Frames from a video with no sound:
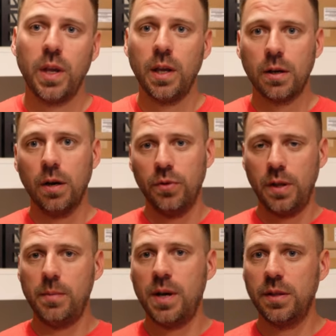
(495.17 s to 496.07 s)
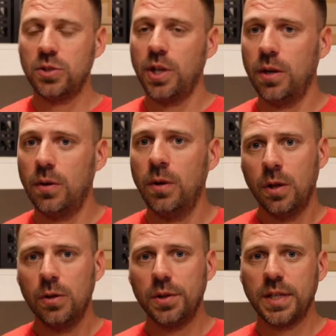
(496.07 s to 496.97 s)
and cover them on the channel,
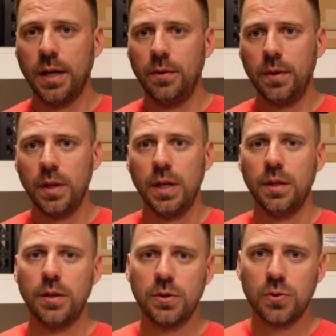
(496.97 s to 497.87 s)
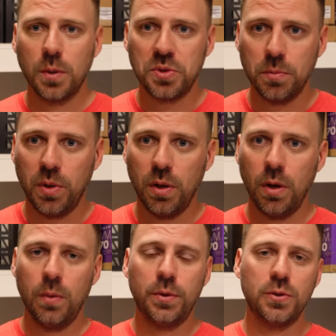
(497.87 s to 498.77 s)
look down in the description
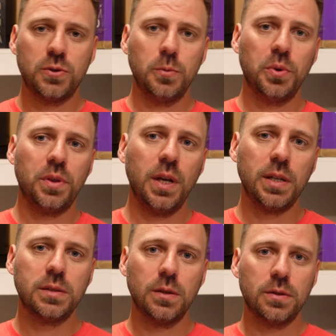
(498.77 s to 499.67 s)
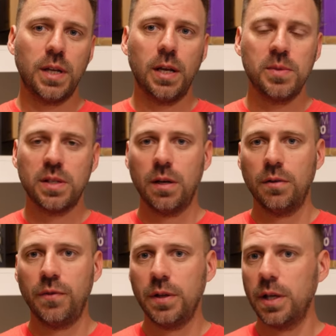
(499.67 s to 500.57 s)
below. There's super thanks, there's Amazon
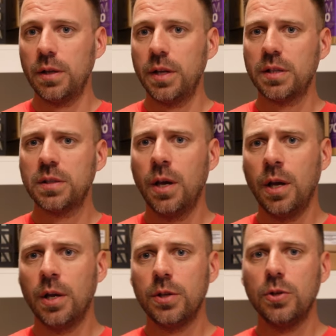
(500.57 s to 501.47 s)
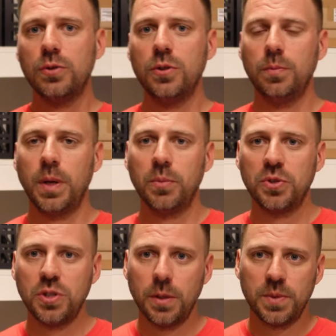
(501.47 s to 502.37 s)
affiliate links, YouTube
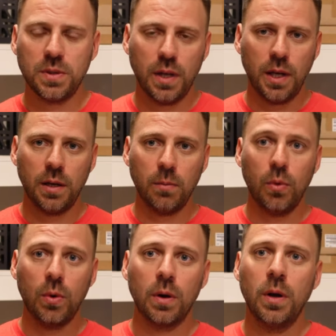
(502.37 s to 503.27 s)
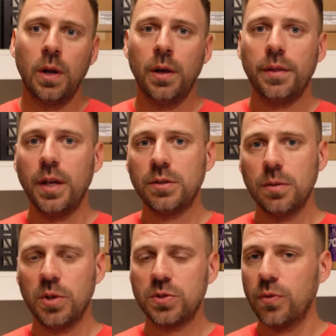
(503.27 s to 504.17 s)
memberships, and more. Thanks
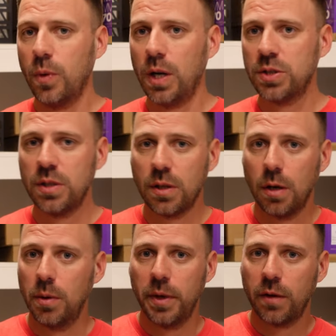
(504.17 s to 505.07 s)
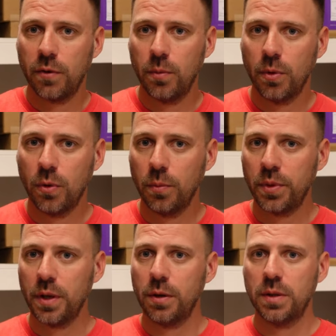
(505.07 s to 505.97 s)
so much for watching and coming back for more home
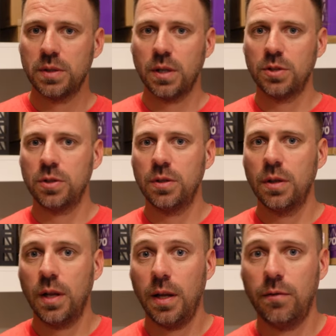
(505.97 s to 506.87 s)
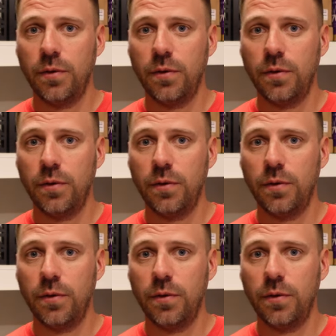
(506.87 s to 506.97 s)
theater discussion and